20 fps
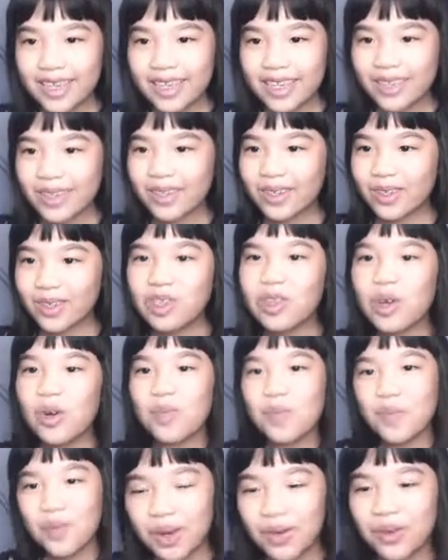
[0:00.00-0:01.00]
it looks so
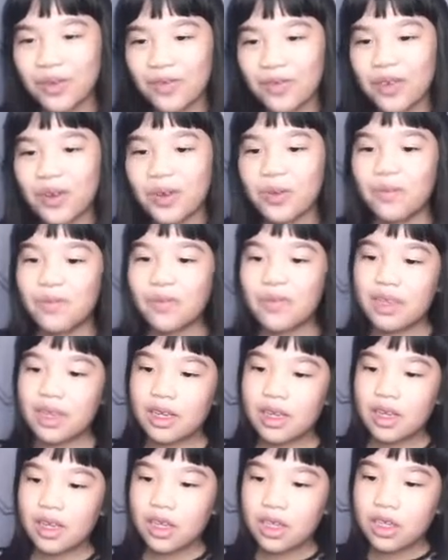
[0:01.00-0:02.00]
beautiful.
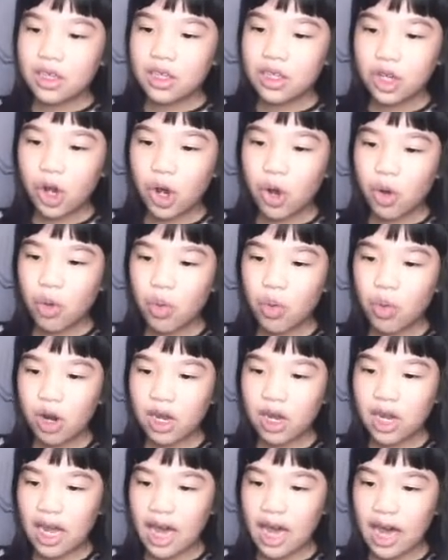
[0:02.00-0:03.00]
So we're
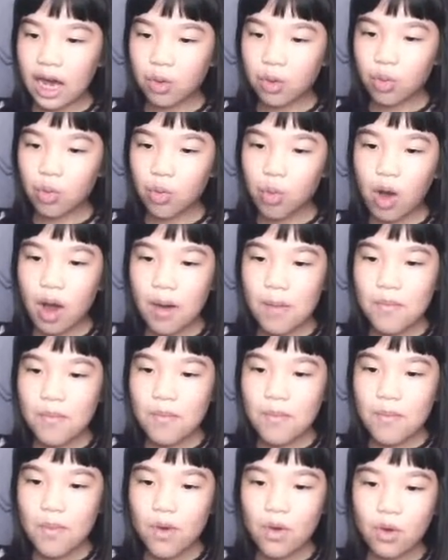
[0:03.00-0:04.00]
gonna add
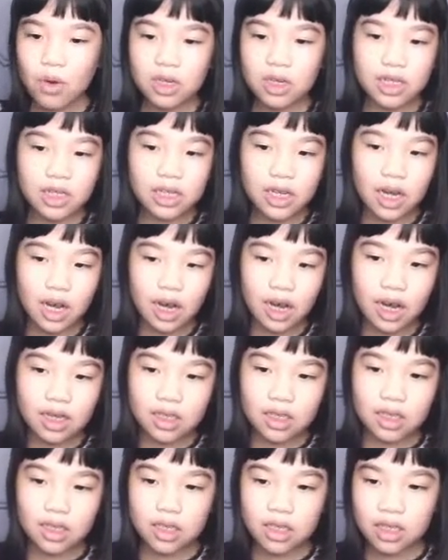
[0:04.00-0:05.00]
one more
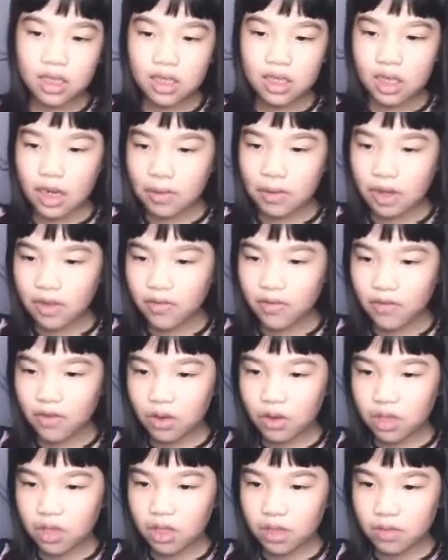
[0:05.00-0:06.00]
dot. I'm
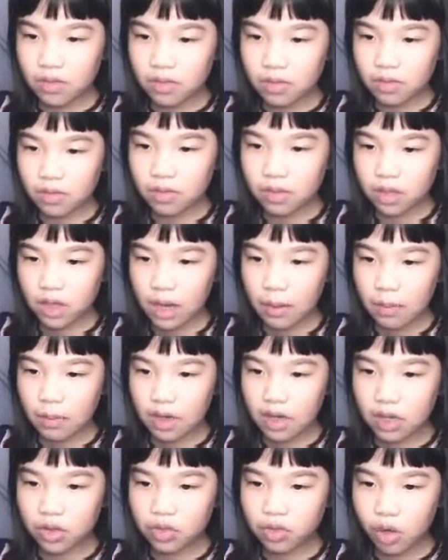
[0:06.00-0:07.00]

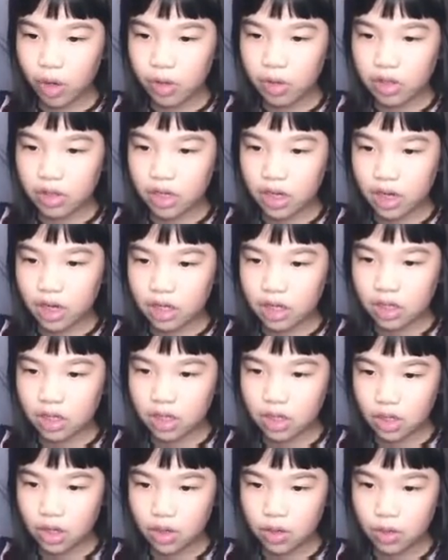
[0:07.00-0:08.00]
gonna draw the dot.
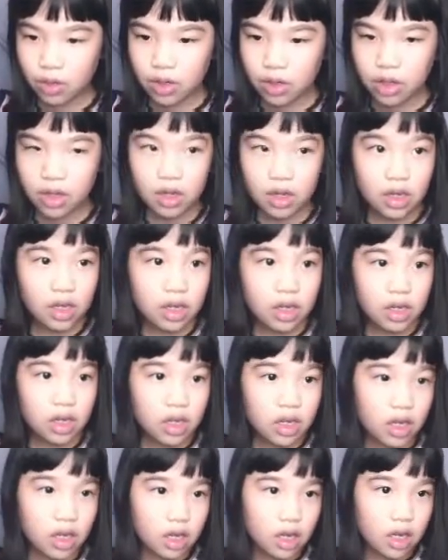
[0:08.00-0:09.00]
So
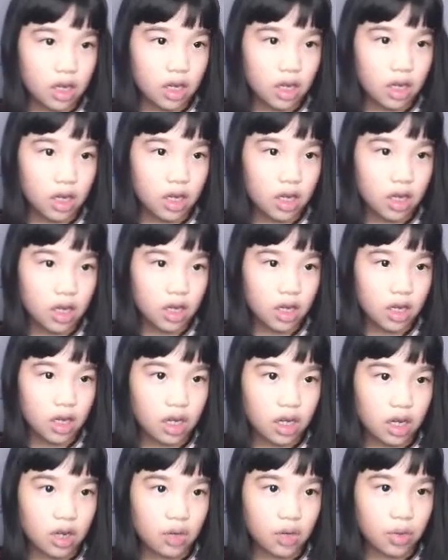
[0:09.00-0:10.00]

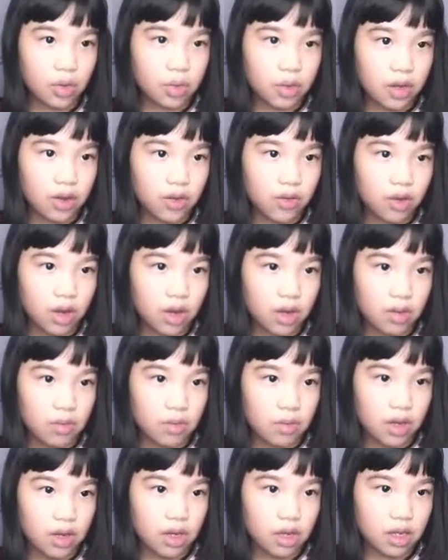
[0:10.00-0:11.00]
it will be green
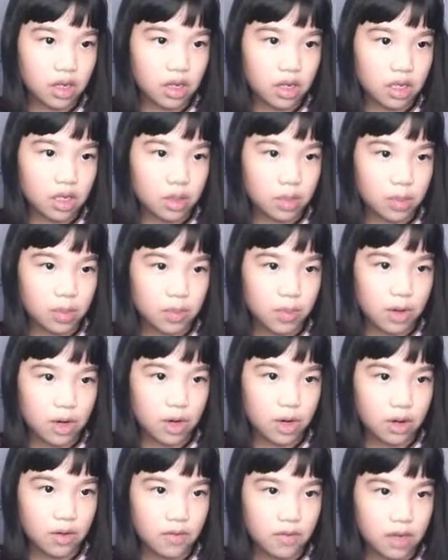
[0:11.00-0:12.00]
because it's
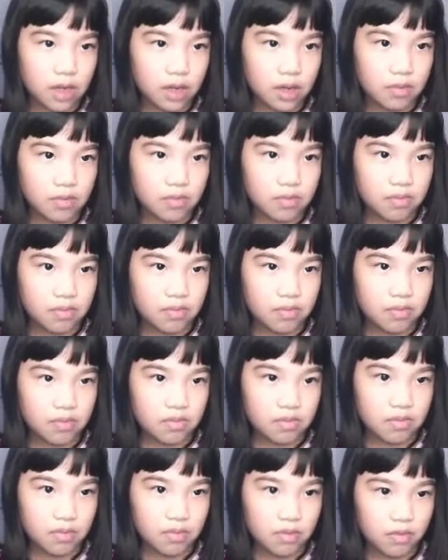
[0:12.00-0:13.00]
part of a
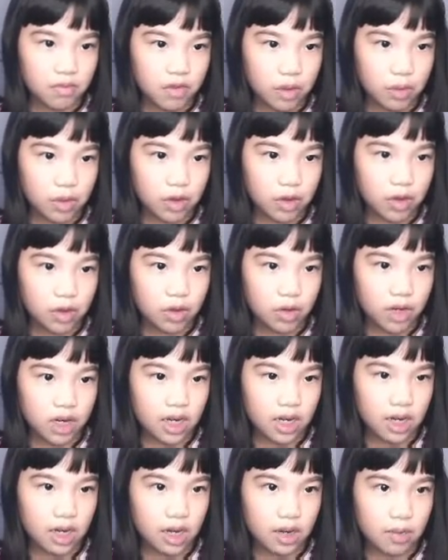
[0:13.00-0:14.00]
rainbow. I
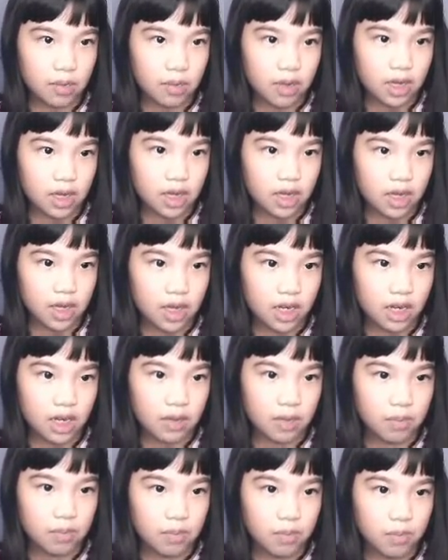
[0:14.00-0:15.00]
need it to be
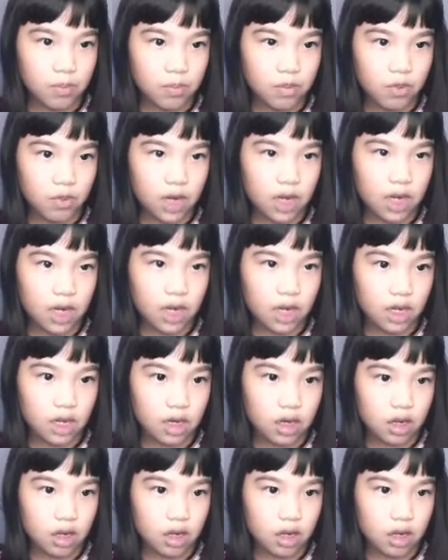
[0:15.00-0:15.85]
green.